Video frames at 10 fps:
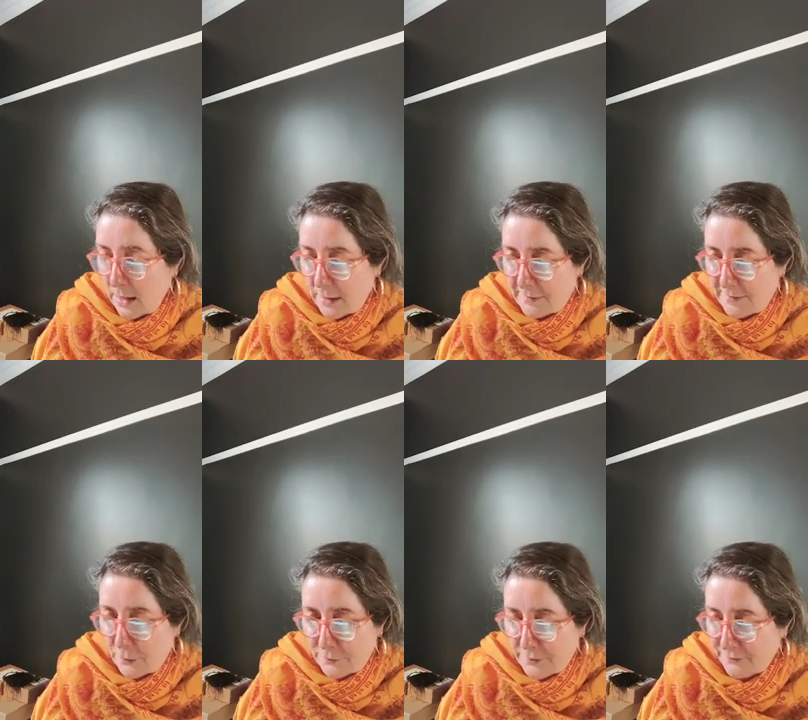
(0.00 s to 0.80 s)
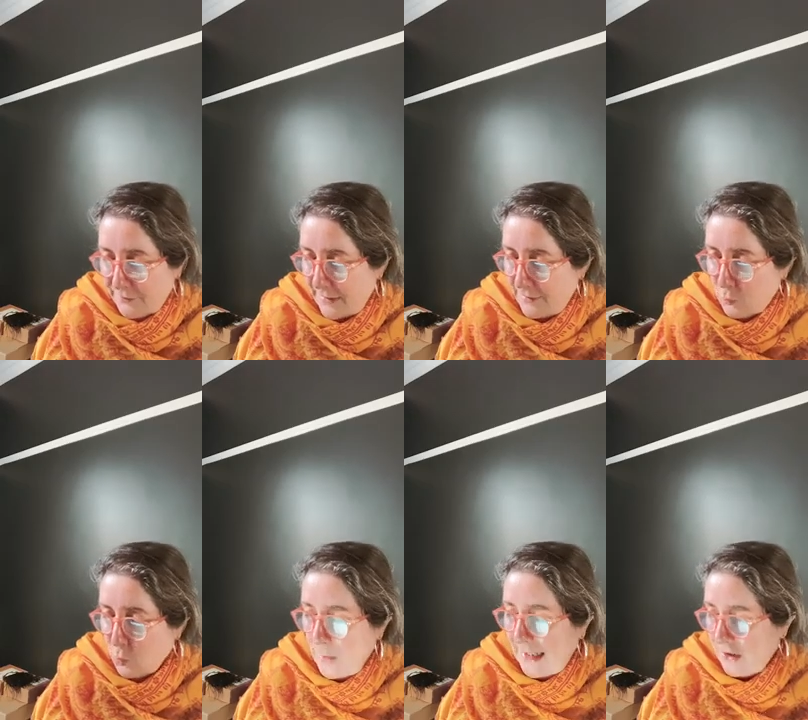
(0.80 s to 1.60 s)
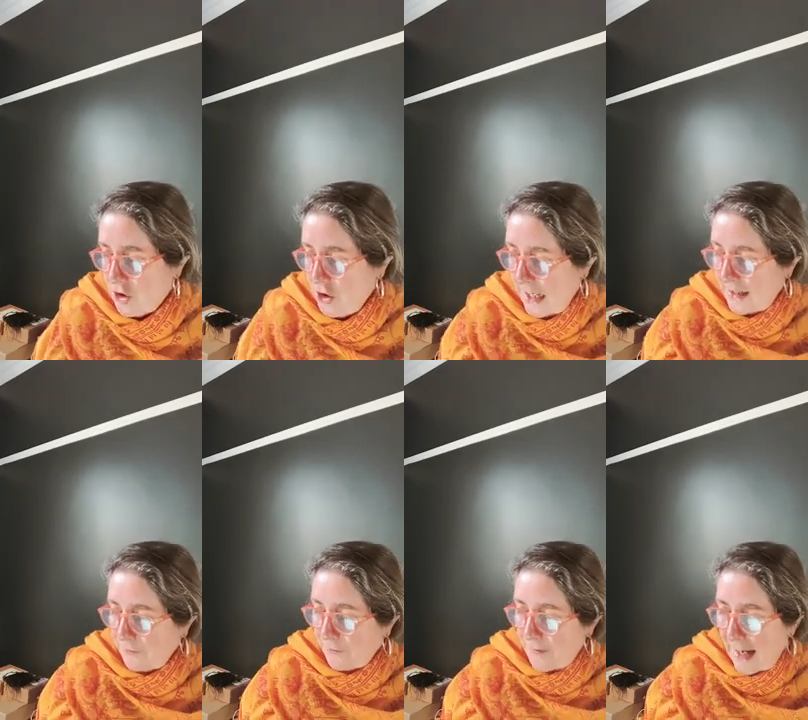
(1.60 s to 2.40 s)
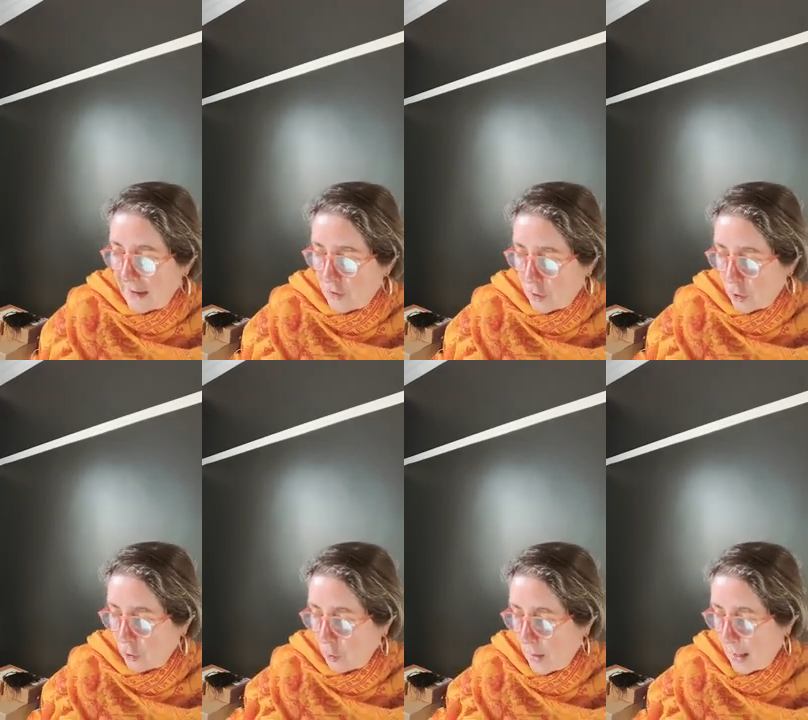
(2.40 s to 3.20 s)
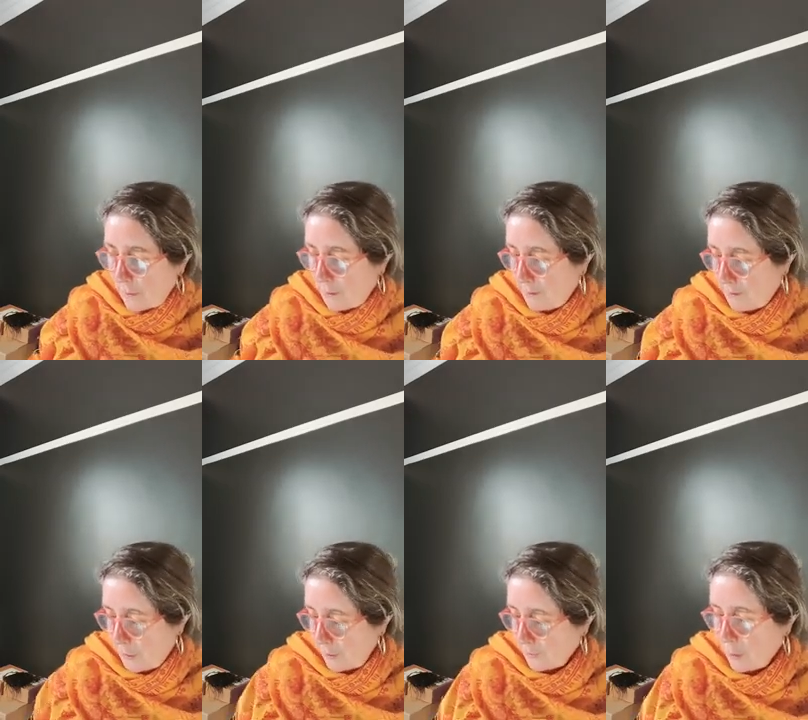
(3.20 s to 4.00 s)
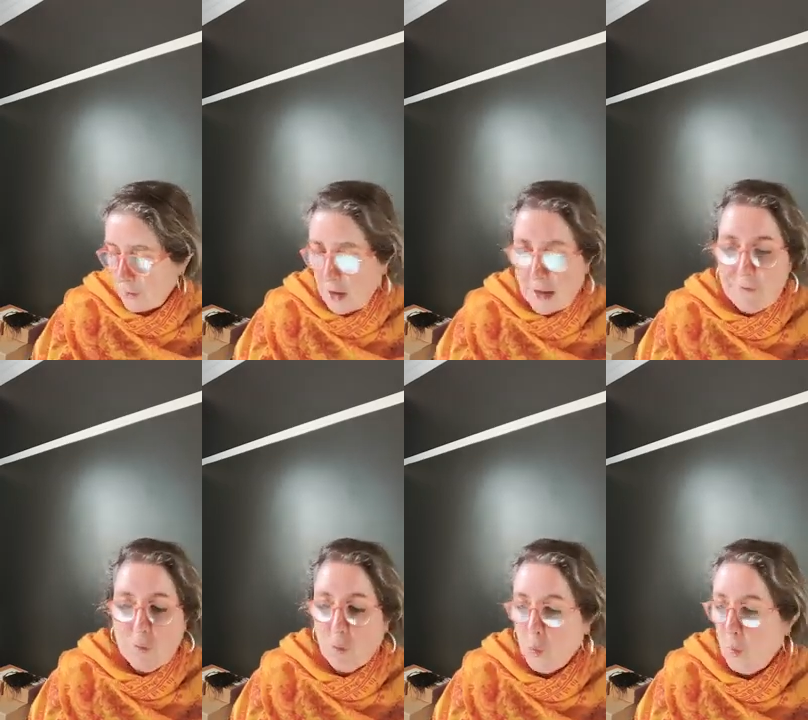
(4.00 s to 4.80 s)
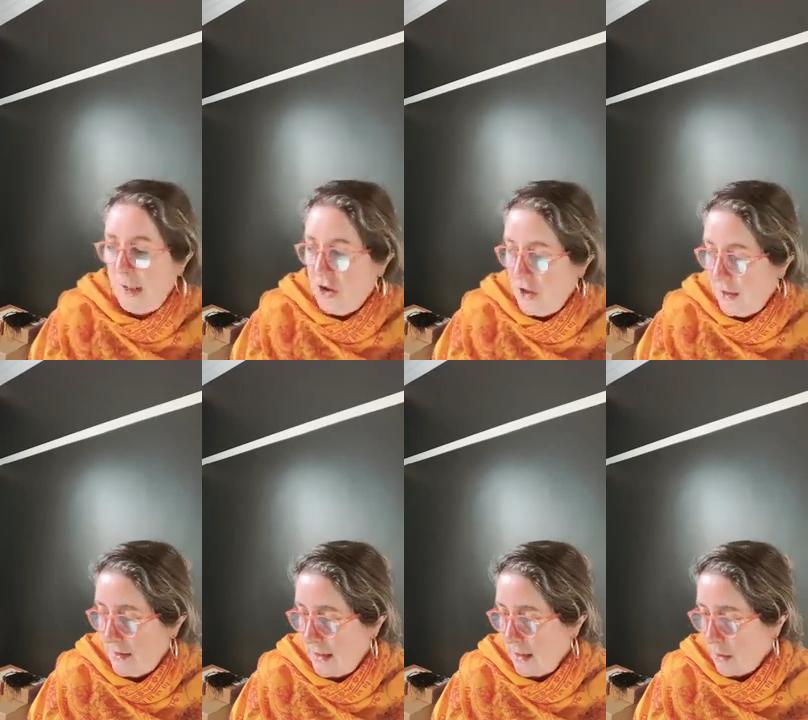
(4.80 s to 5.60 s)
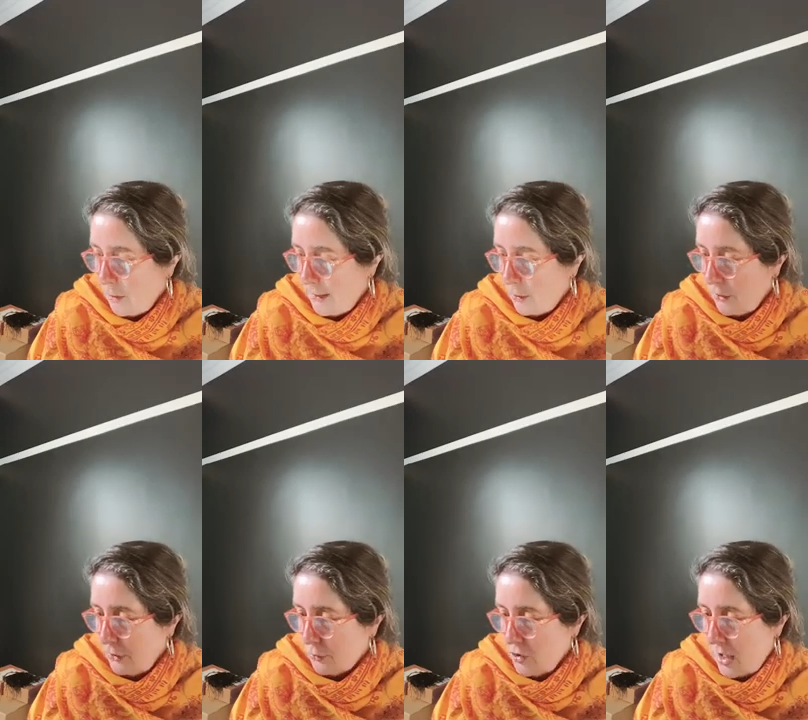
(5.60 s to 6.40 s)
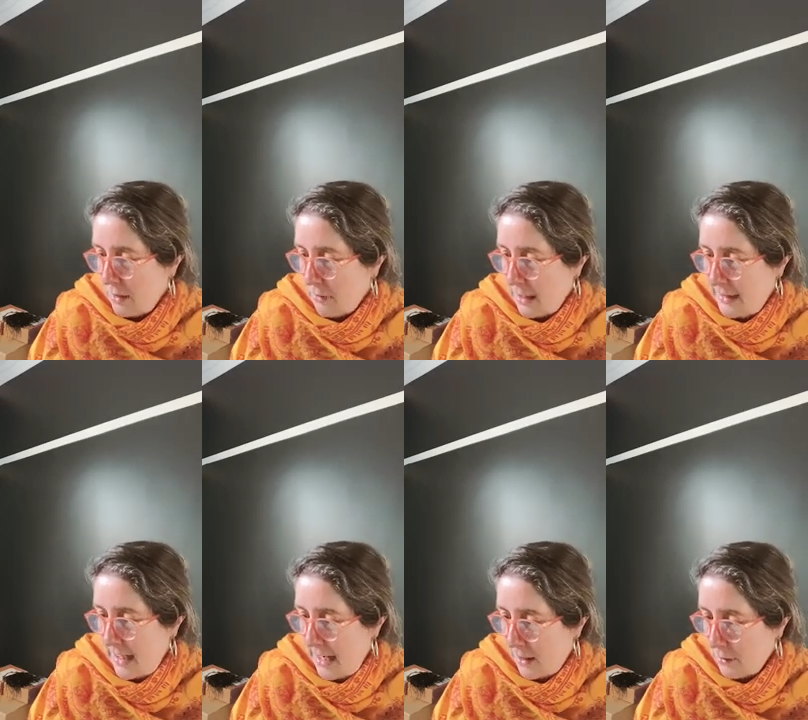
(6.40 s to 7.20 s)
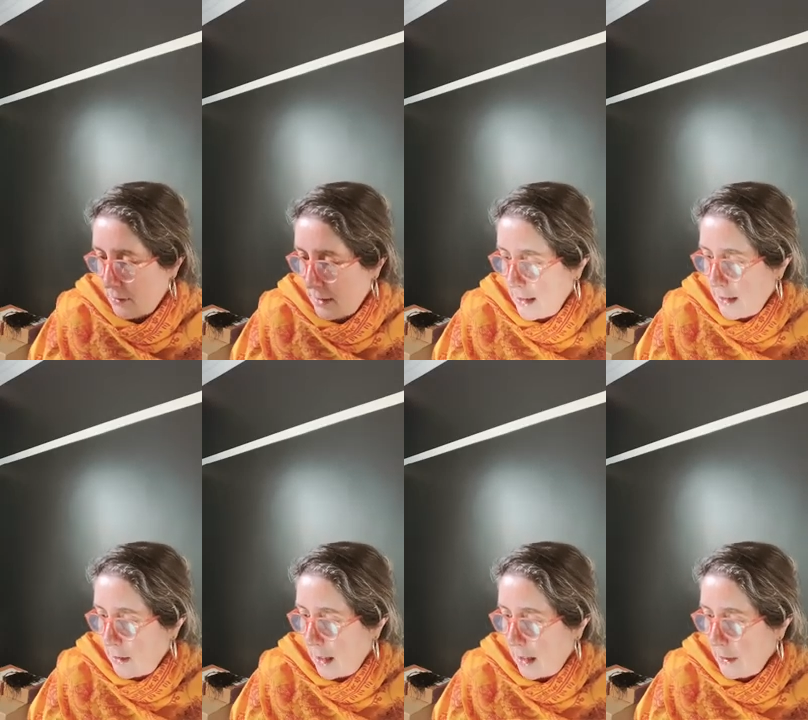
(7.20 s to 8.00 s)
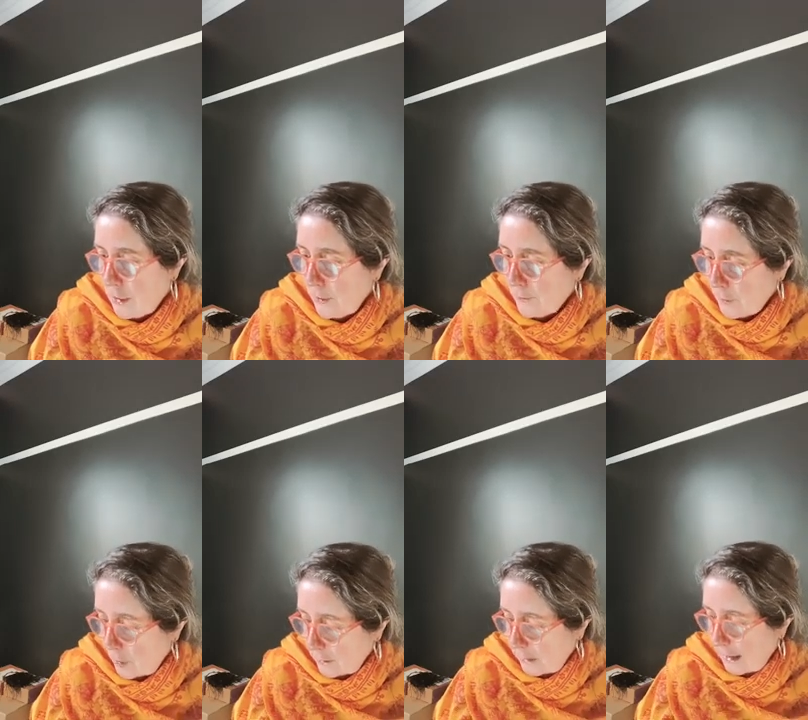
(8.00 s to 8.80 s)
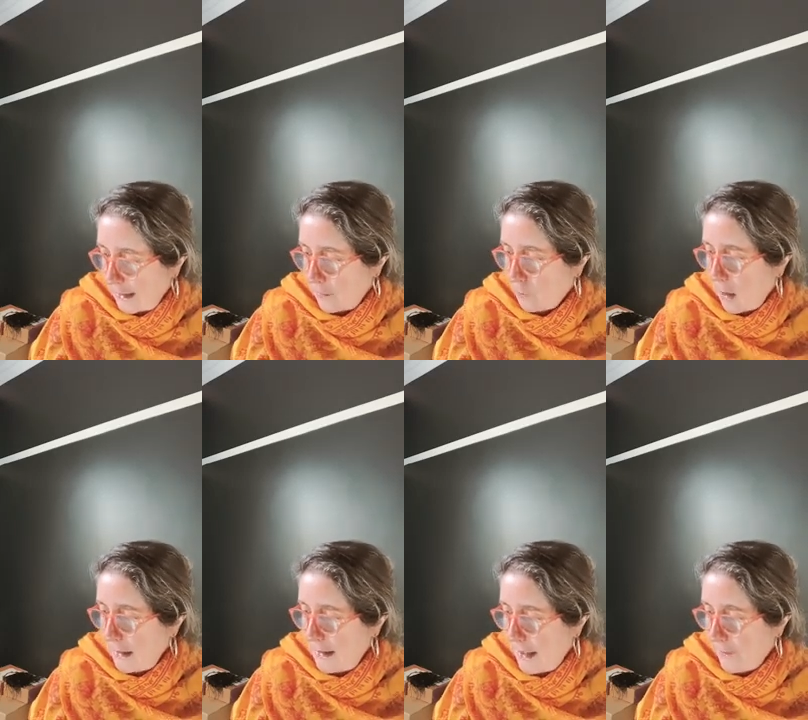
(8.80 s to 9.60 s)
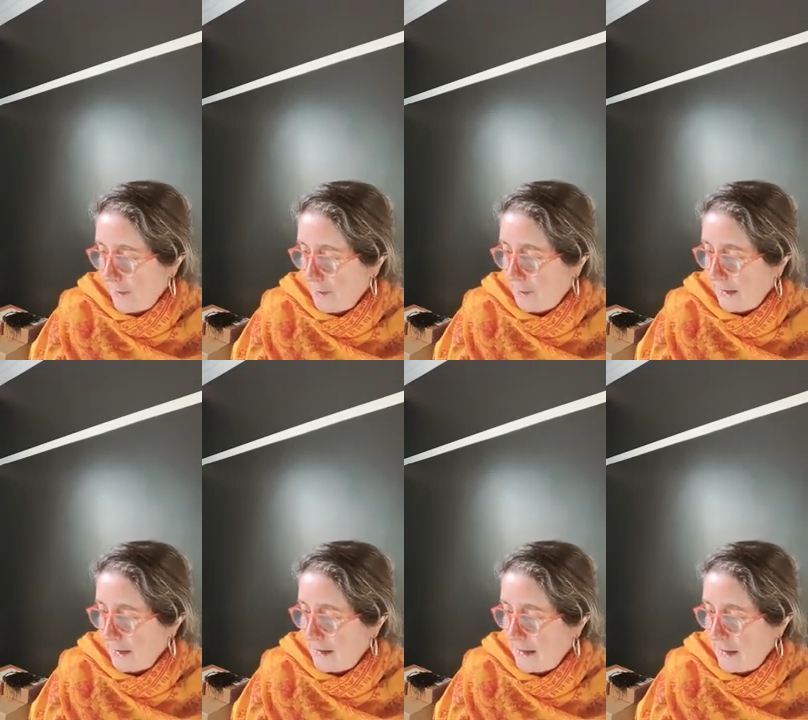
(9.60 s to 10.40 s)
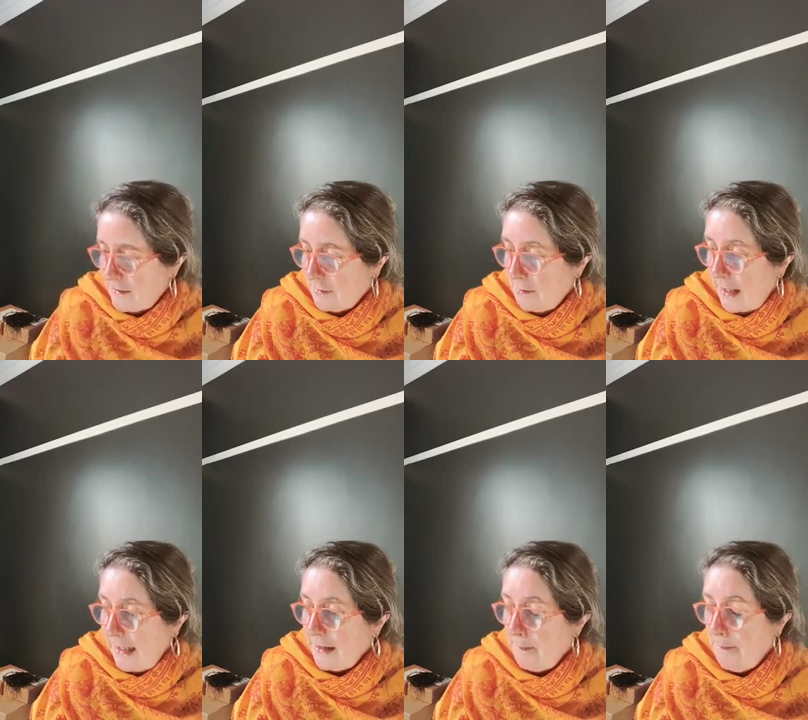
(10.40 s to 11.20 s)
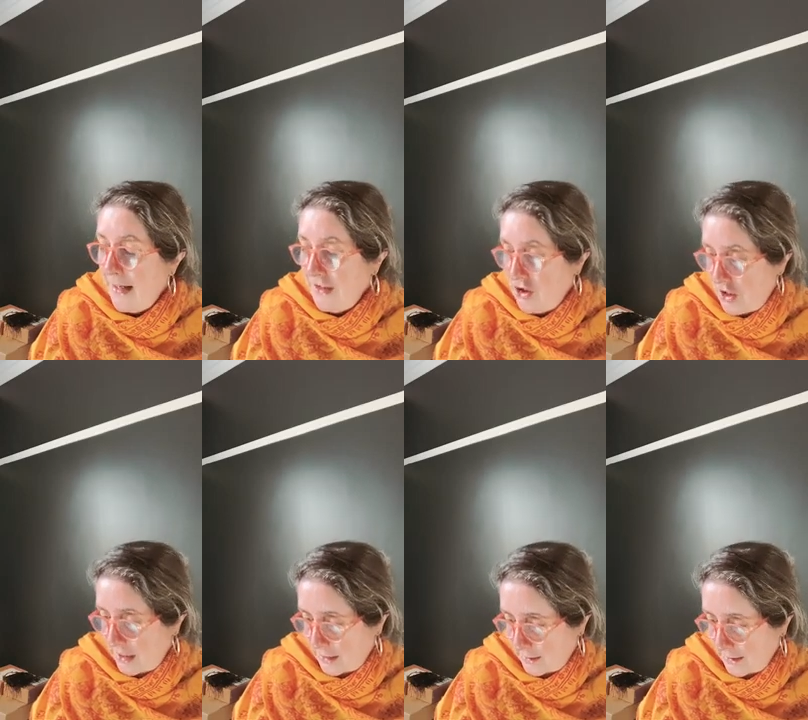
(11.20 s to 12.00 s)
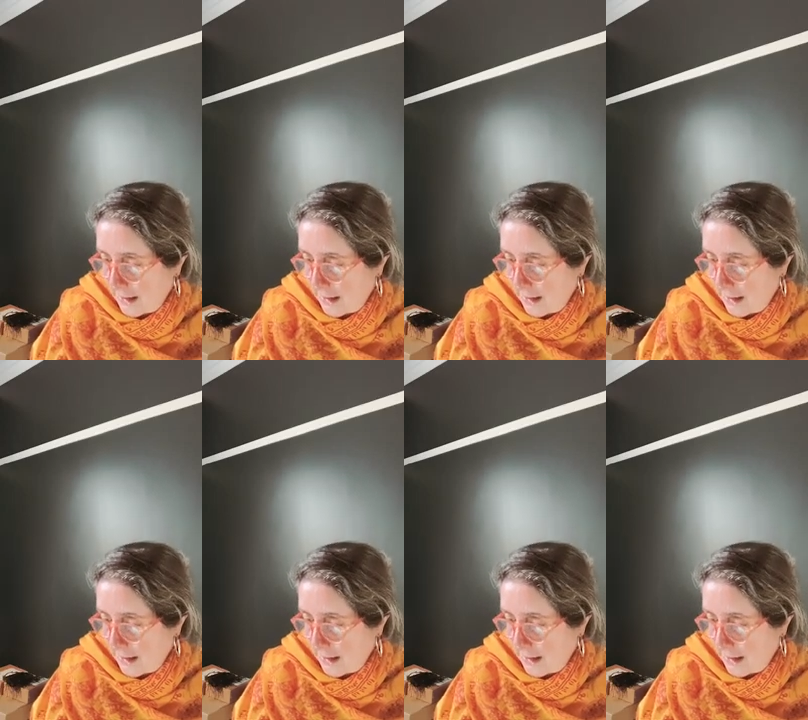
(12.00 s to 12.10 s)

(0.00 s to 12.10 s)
self-confessed witch, and in fact, you've got kind of a witchy thing going on in your chart right now. You've got like right now the ability to make magic